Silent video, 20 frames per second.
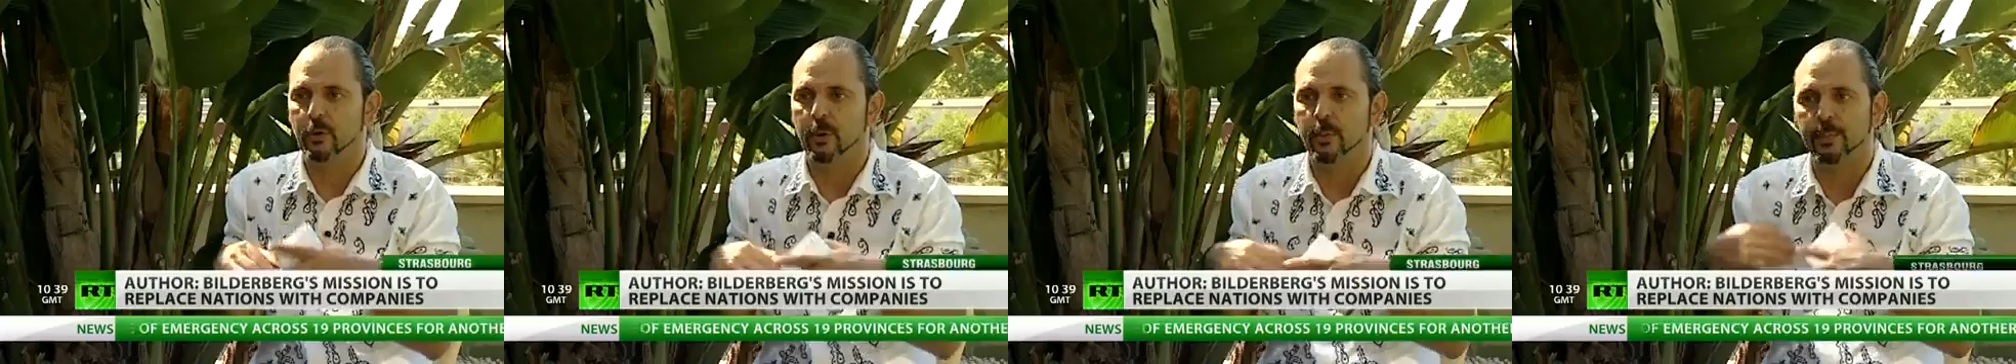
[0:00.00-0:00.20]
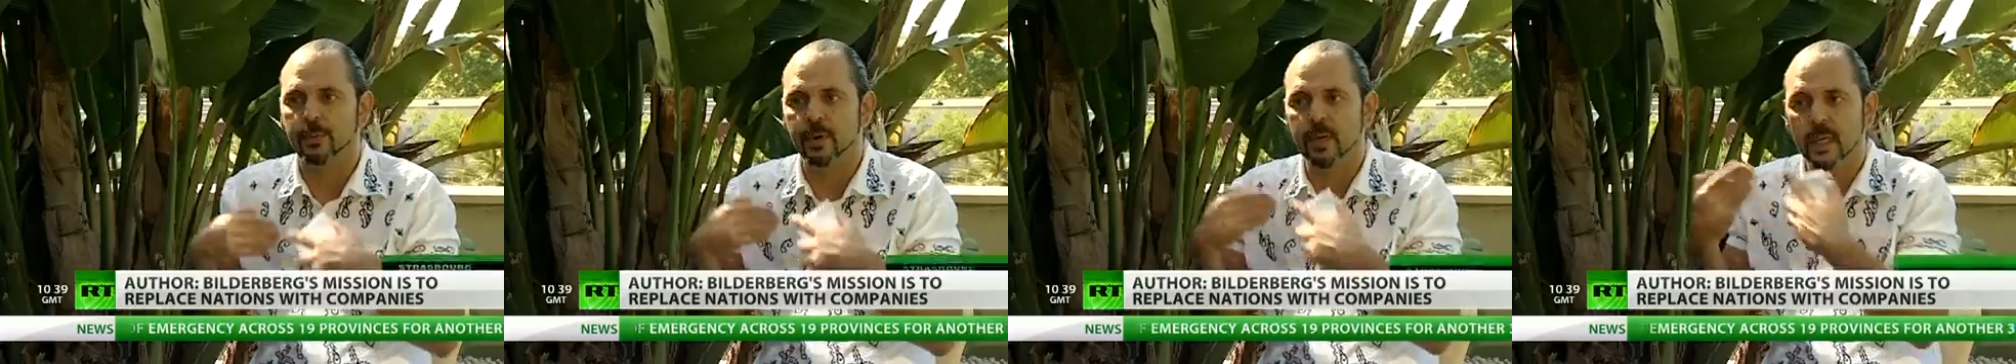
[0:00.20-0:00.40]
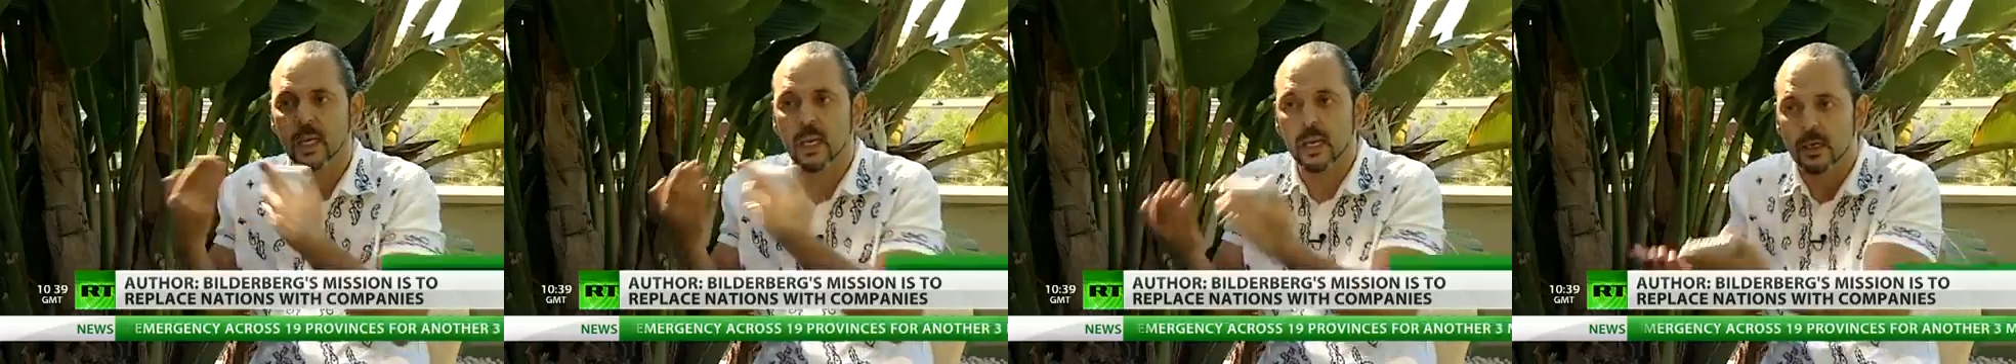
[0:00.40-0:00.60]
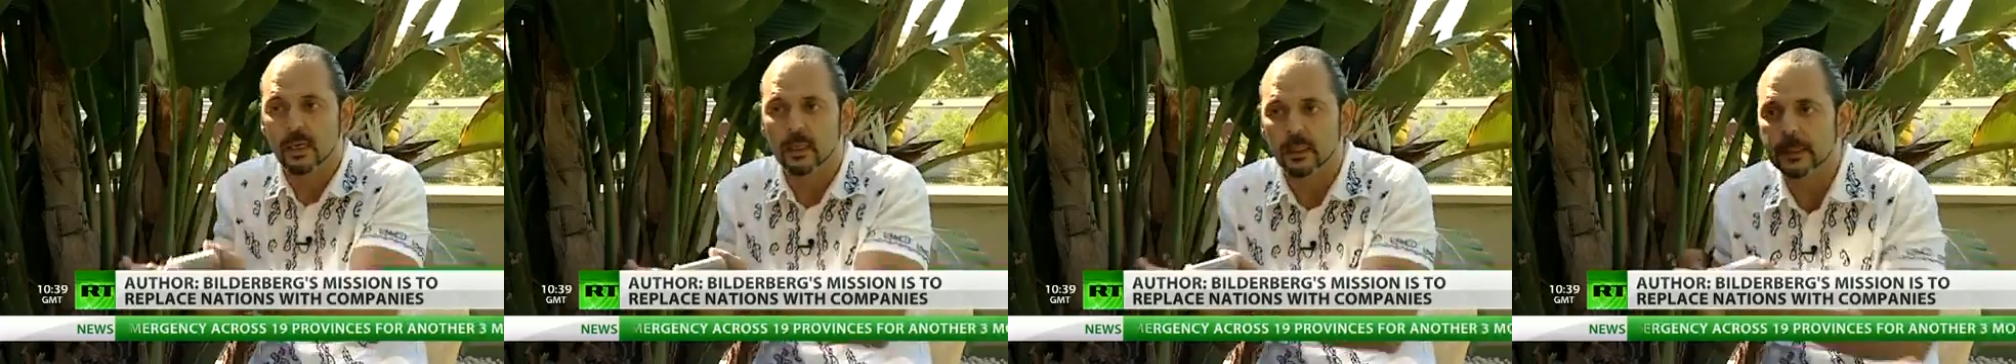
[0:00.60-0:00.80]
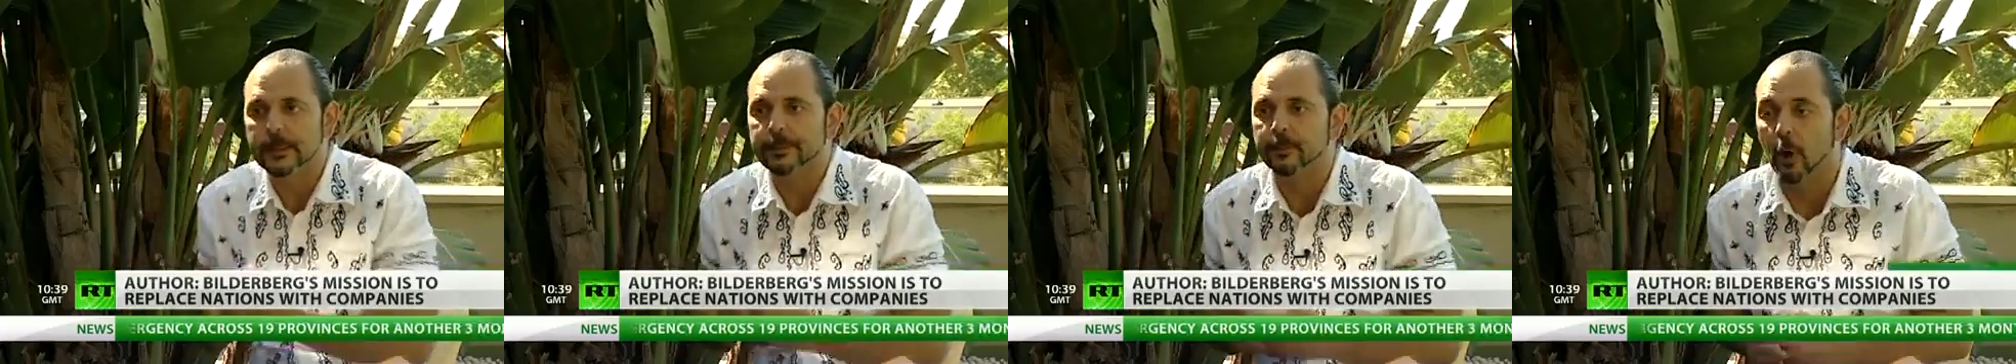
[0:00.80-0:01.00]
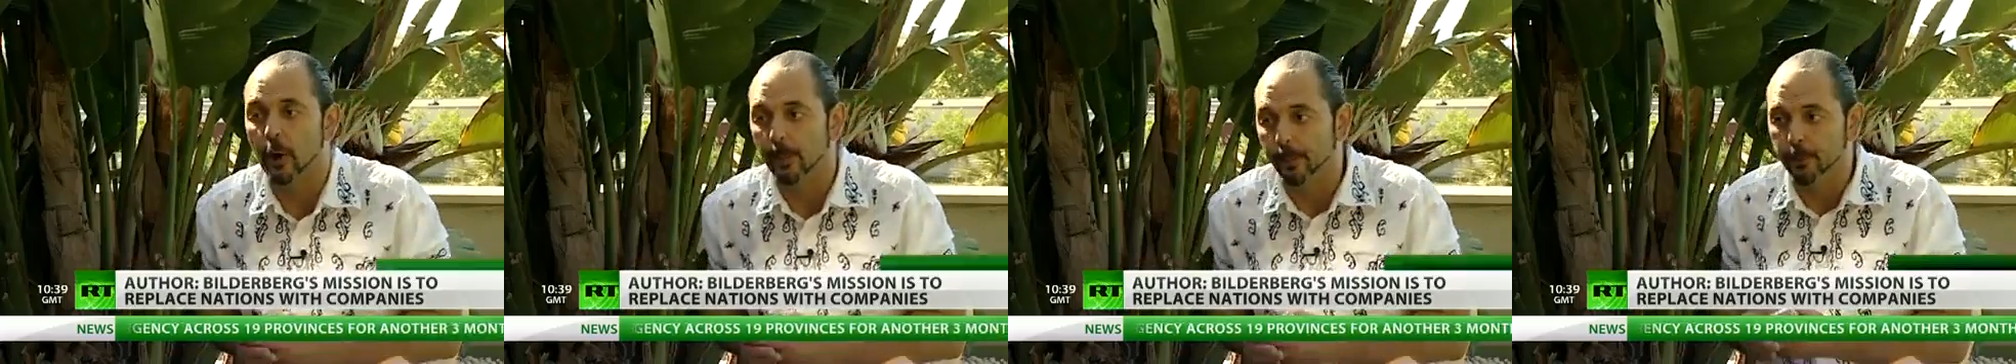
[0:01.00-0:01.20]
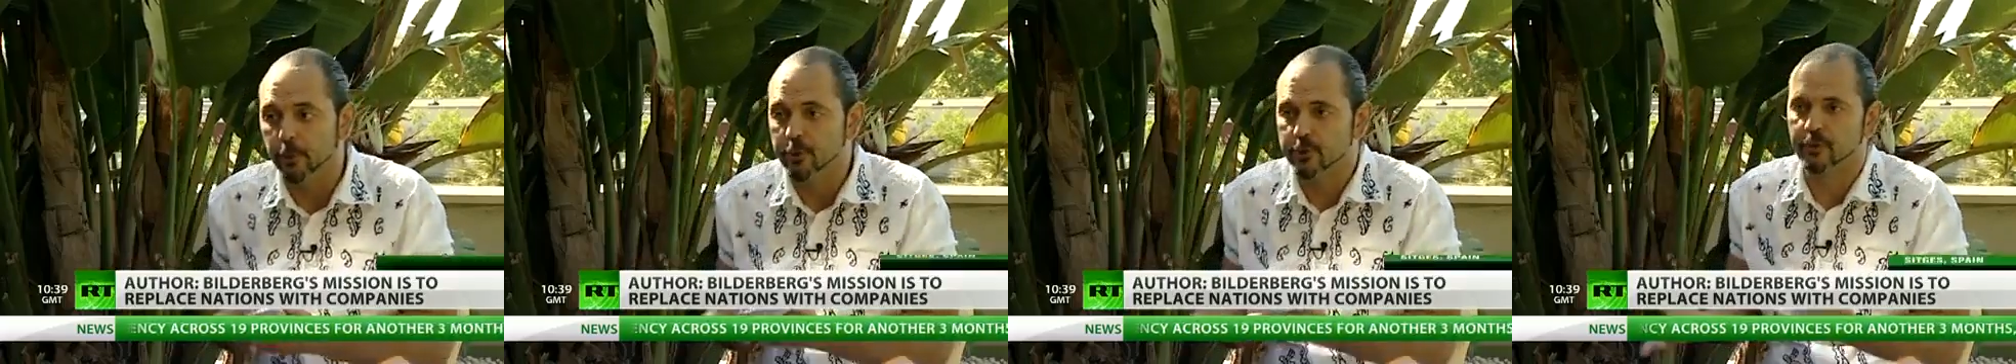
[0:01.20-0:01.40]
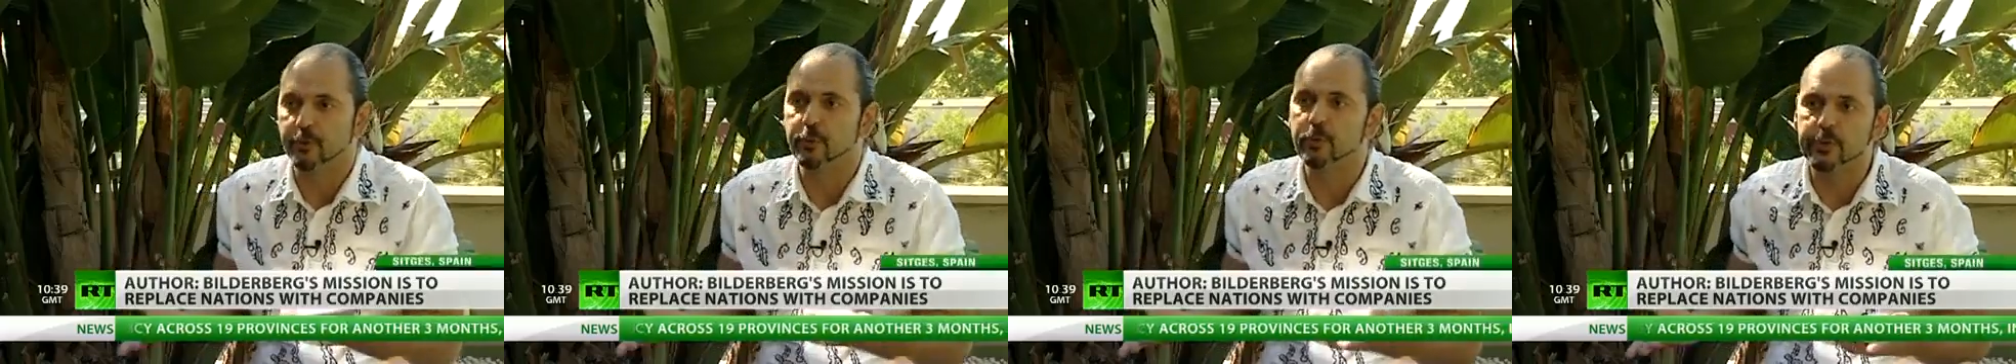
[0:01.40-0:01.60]
you want to bring in or
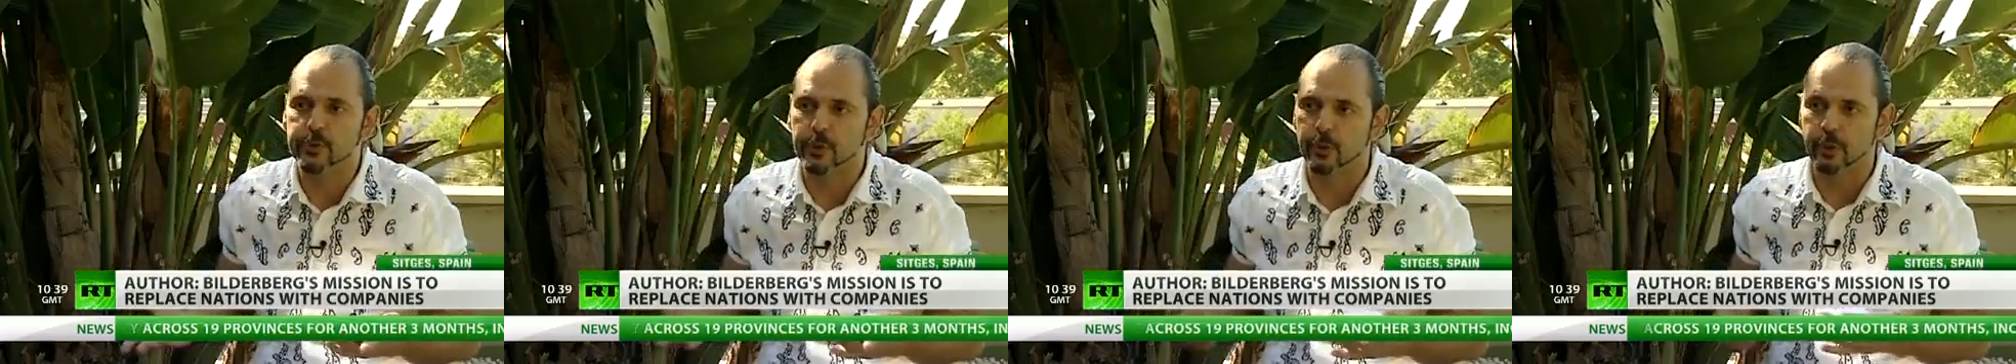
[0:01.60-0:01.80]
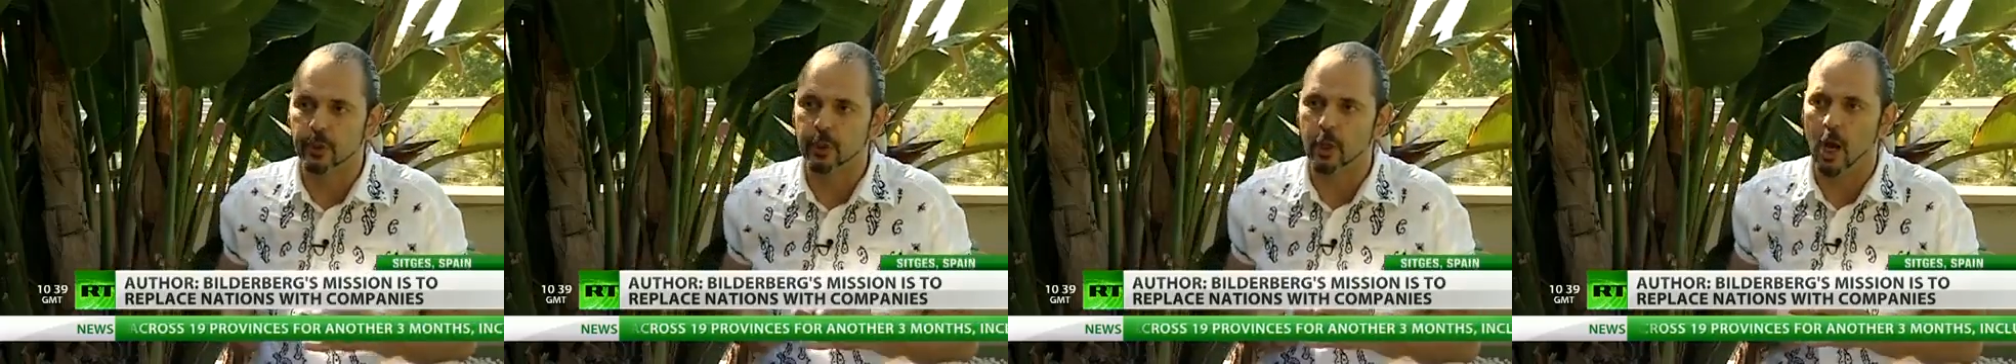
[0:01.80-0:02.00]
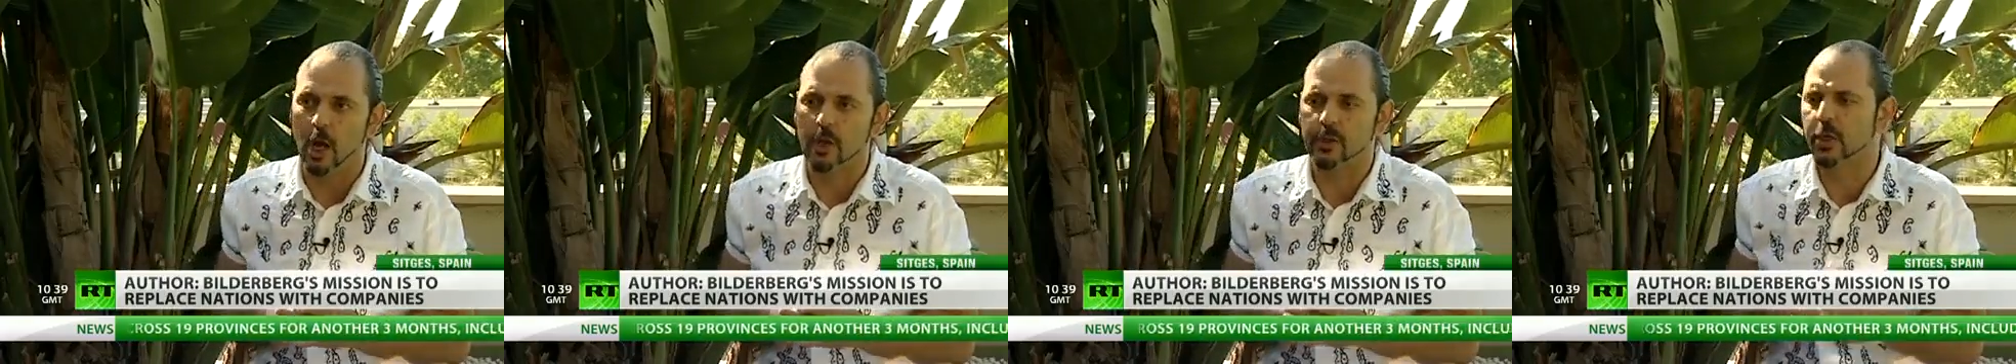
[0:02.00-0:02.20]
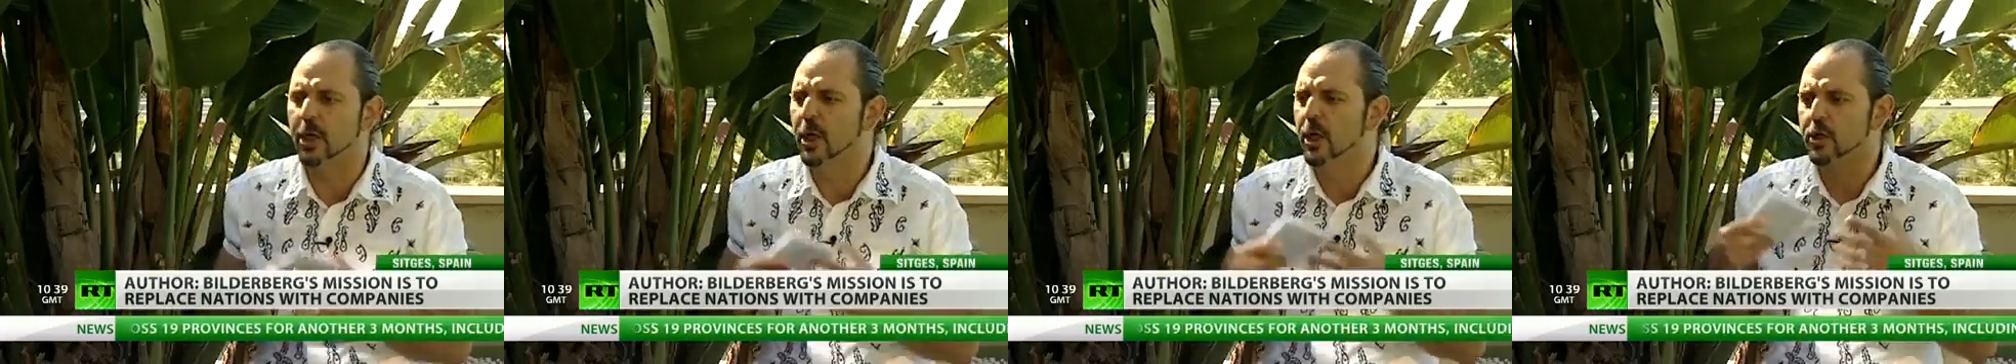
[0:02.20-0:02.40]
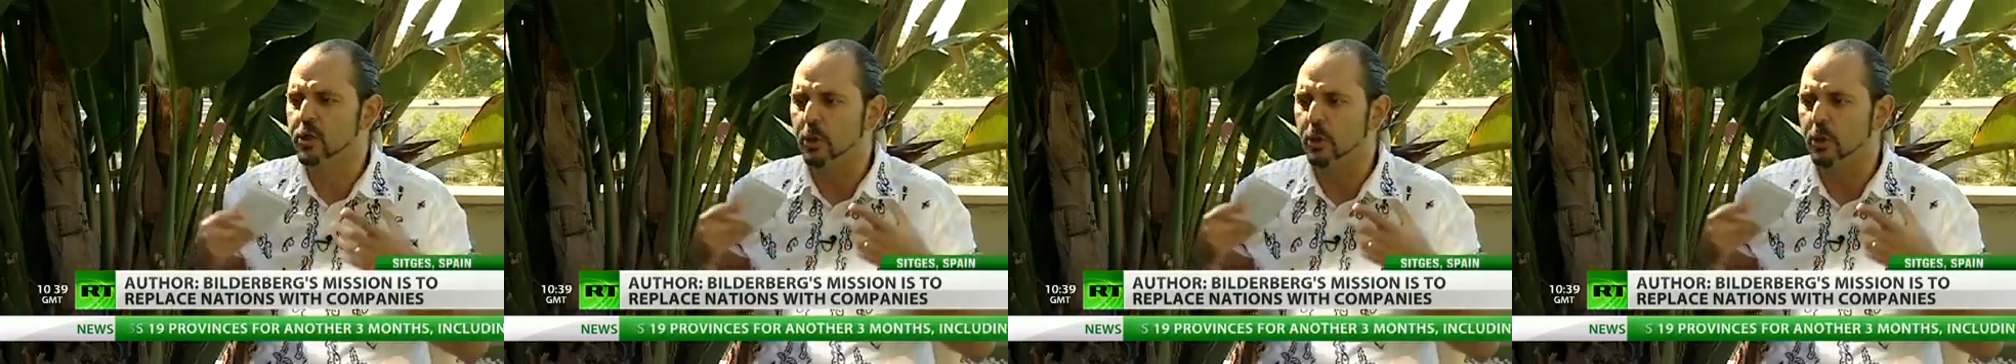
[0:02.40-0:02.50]
push through certain laws.